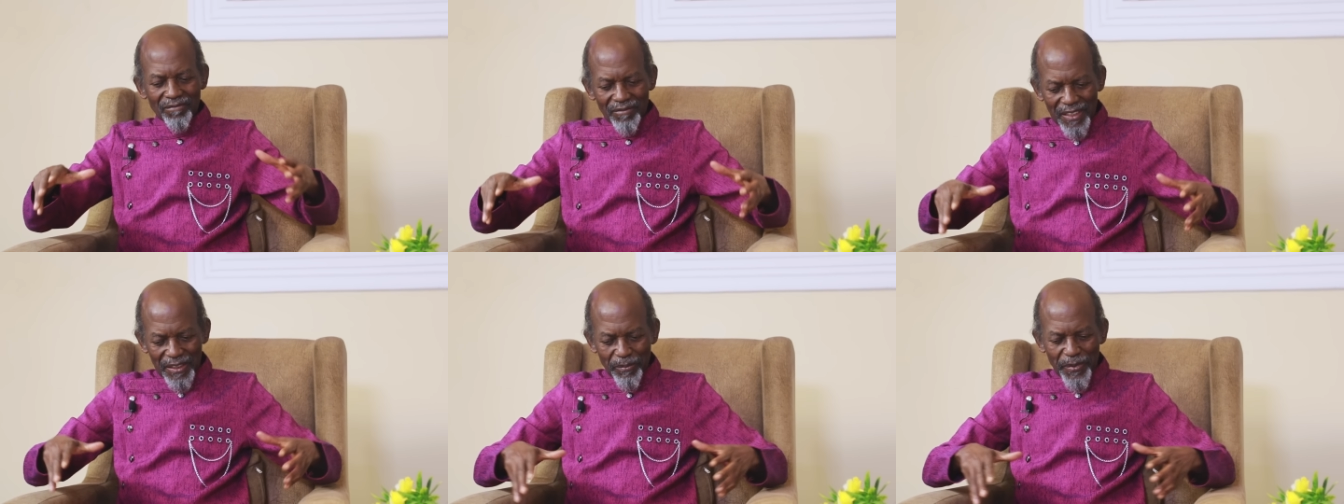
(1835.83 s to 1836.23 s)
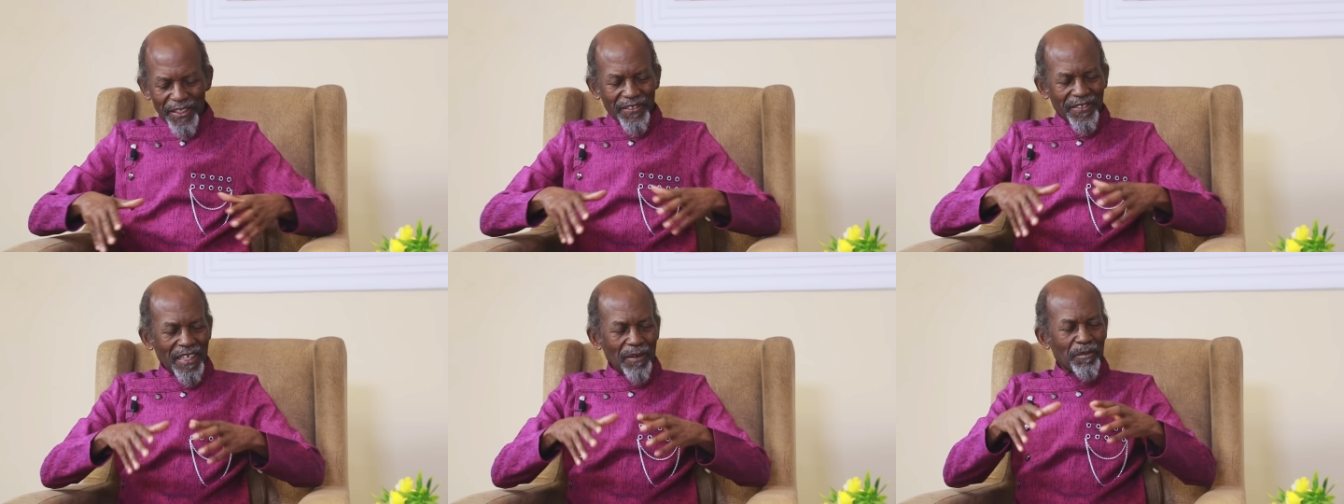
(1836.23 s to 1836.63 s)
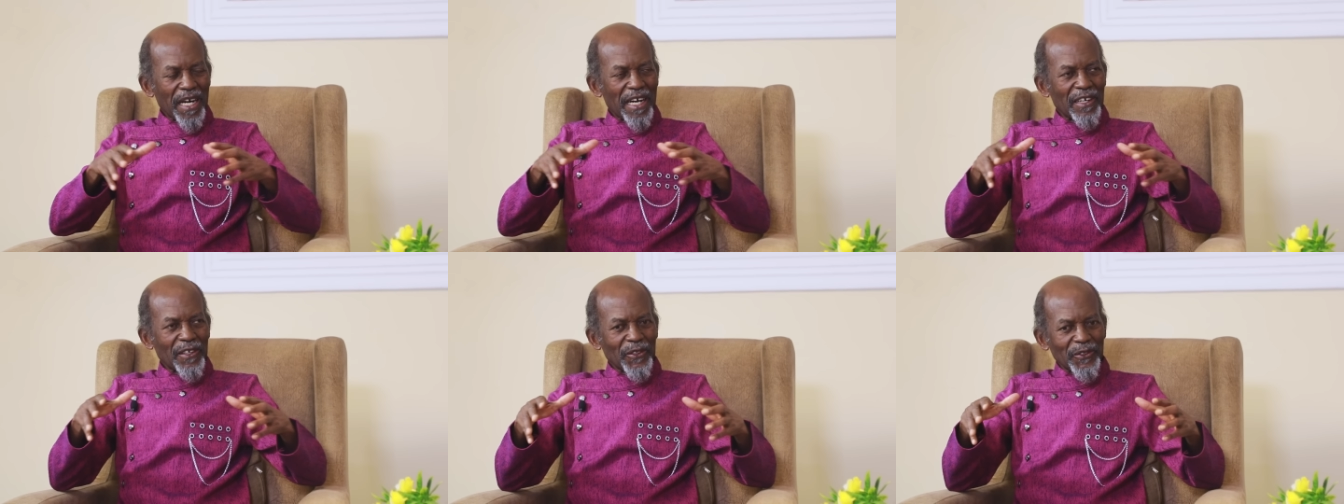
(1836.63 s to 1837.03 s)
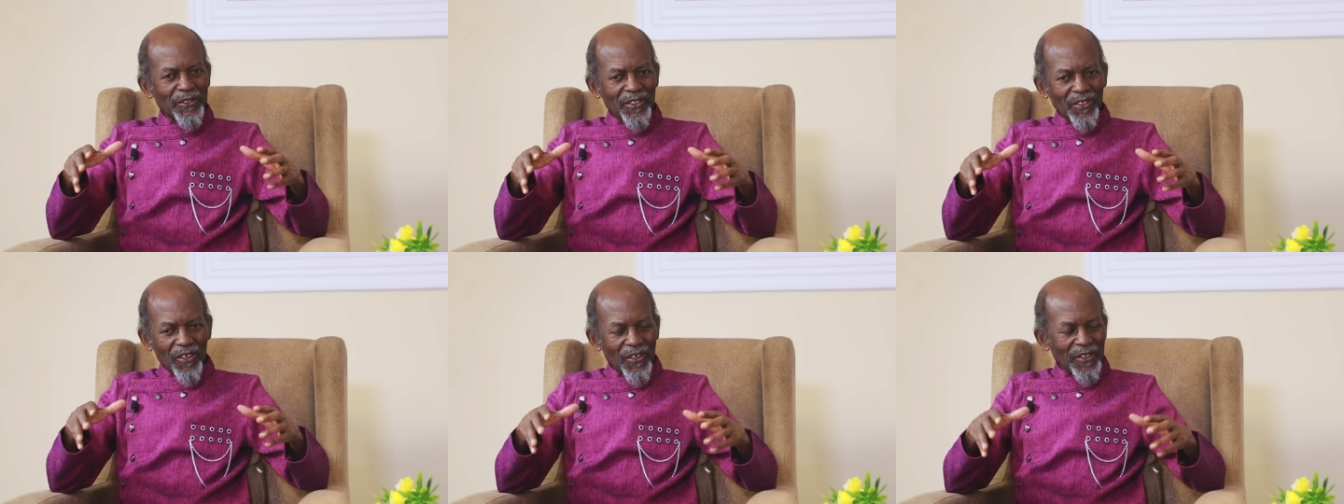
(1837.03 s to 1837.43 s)
it brings
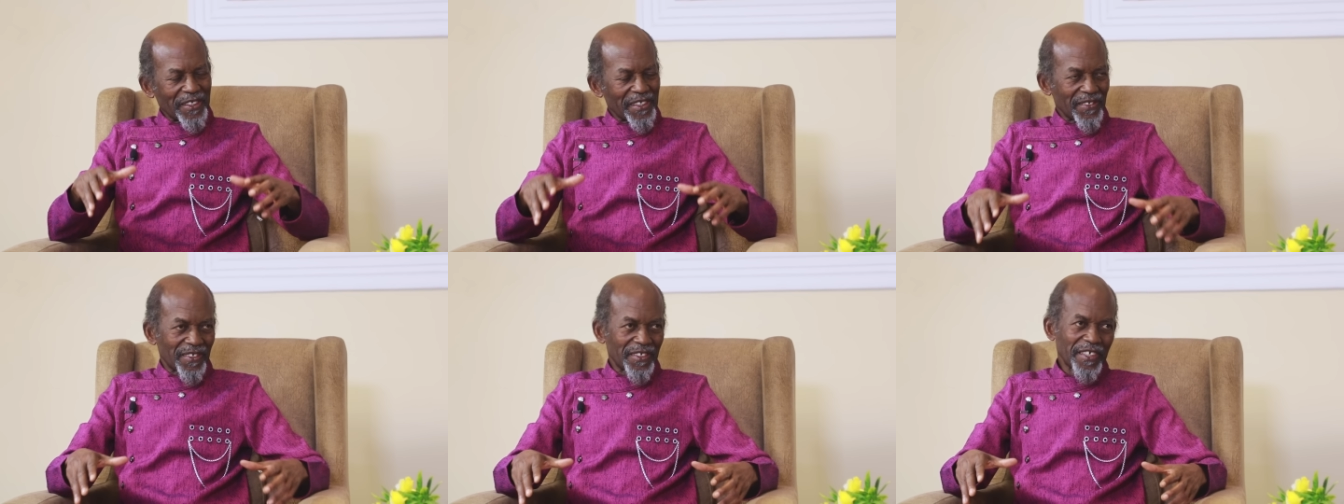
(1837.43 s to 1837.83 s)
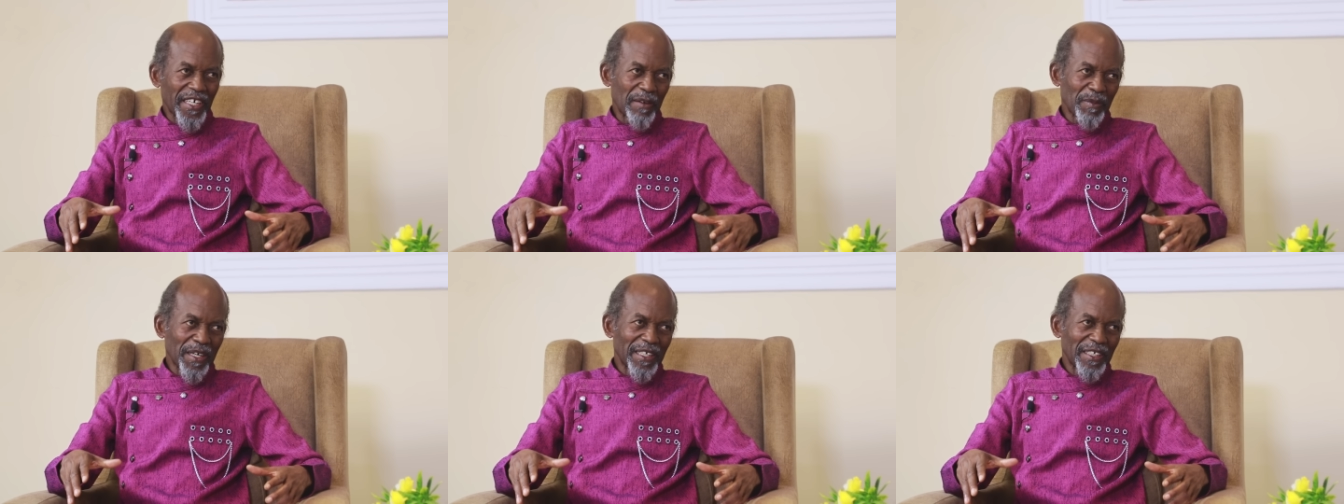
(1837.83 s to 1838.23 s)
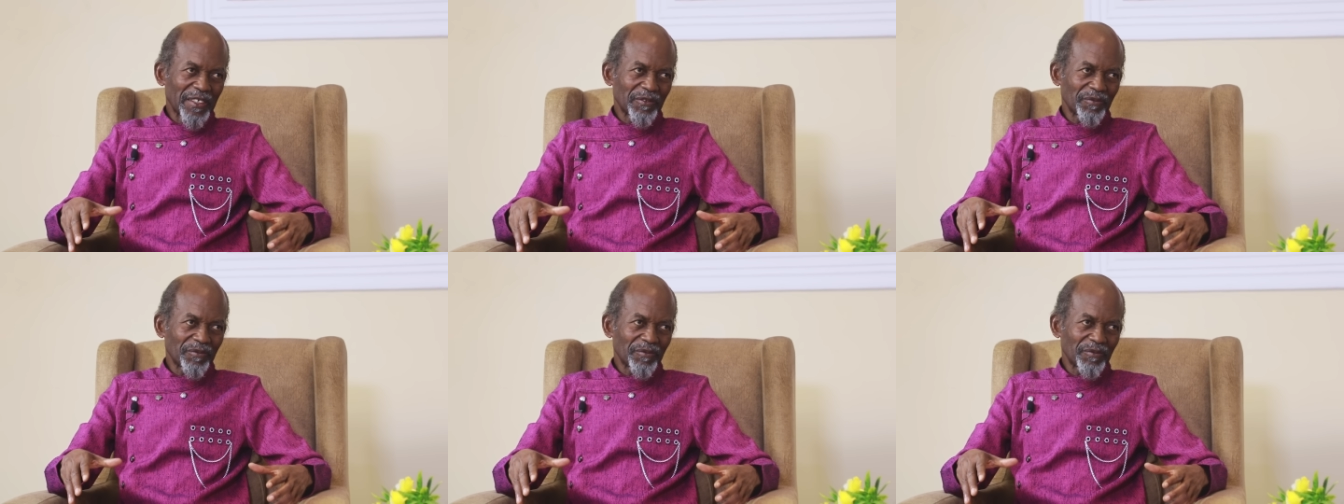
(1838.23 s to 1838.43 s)
about all this drama.